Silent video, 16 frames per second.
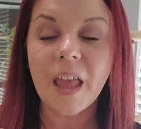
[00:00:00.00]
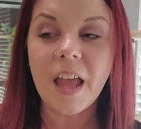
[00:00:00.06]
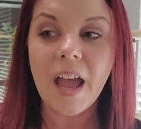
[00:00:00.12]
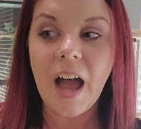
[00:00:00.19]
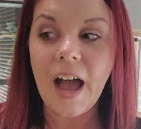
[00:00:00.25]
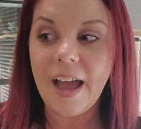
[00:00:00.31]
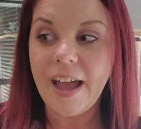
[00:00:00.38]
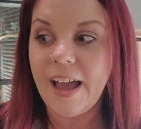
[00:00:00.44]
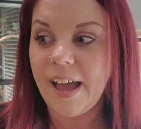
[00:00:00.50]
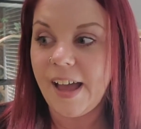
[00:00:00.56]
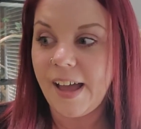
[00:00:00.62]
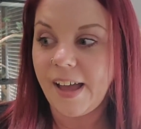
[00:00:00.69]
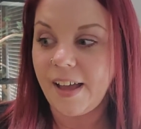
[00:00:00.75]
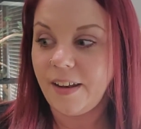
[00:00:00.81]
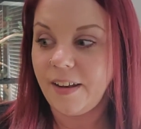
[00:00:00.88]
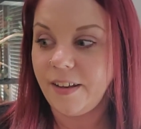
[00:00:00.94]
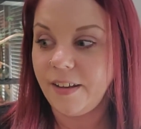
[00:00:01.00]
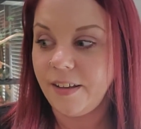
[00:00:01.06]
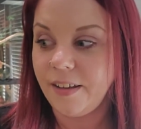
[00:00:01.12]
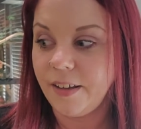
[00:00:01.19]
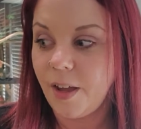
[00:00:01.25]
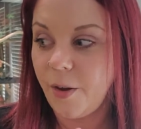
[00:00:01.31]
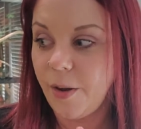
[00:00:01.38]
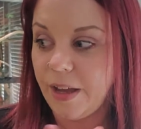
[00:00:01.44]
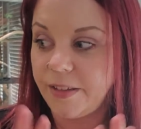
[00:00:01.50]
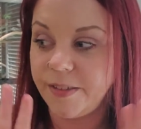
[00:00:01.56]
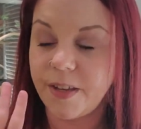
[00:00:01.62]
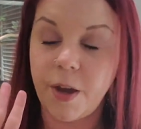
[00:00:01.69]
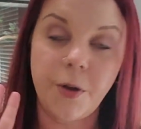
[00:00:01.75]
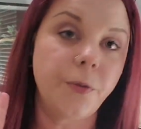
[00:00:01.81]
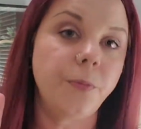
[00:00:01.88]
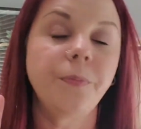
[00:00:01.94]
Okay,
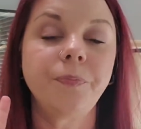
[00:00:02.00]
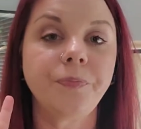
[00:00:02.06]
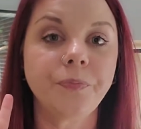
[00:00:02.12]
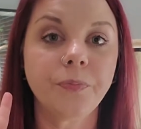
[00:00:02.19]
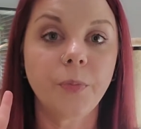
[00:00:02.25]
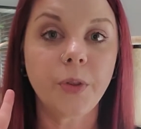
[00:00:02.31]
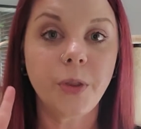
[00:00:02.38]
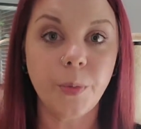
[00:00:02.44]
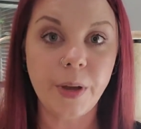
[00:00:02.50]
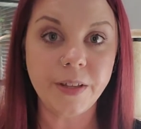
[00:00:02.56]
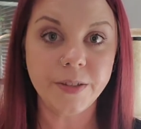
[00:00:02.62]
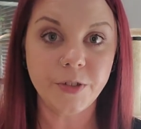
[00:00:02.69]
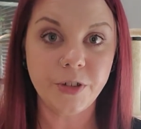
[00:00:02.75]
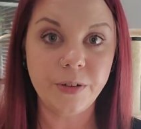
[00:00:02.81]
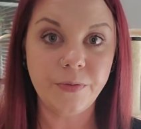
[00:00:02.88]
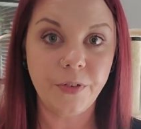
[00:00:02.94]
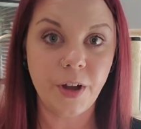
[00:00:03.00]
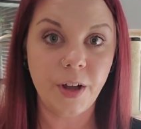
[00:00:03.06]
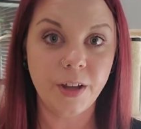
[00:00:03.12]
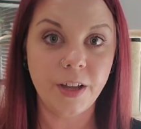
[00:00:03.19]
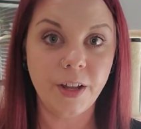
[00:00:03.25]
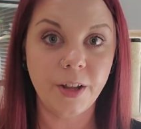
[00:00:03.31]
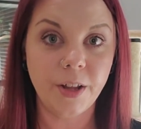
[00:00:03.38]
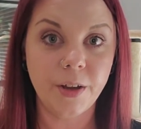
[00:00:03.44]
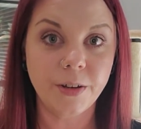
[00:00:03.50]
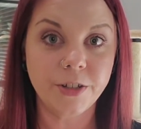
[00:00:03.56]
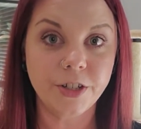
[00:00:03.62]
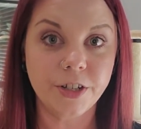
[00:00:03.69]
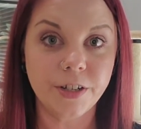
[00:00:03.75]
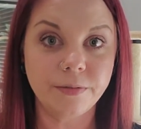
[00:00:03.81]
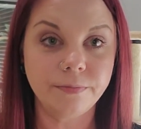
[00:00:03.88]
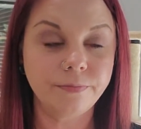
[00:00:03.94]
so with the White's tree frog
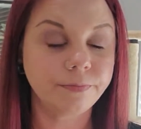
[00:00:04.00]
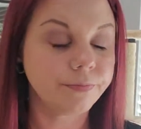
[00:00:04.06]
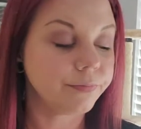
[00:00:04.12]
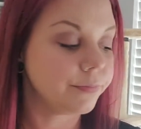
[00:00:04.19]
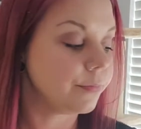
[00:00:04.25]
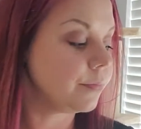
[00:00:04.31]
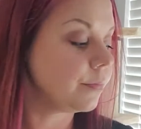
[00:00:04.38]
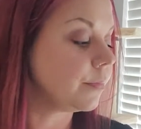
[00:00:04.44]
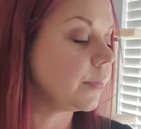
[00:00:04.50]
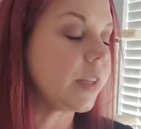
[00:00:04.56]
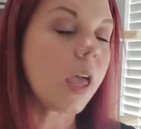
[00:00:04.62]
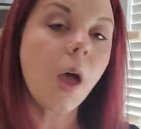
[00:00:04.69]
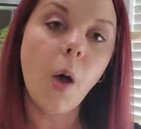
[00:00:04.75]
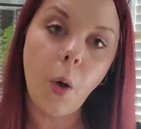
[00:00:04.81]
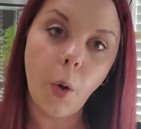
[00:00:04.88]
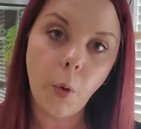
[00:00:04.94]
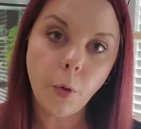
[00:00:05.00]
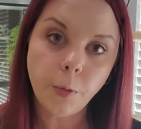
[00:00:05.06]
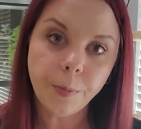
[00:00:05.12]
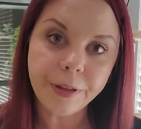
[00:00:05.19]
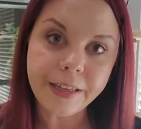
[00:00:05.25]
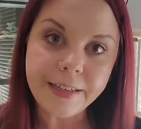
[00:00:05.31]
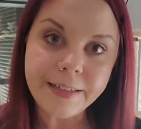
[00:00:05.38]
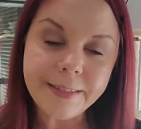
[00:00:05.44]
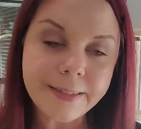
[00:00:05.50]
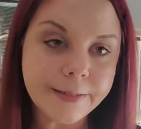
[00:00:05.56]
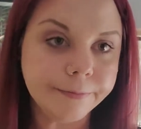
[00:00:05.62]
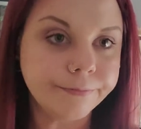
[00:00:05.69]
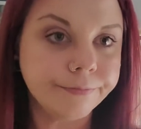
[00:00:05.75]
enclosure, hold please.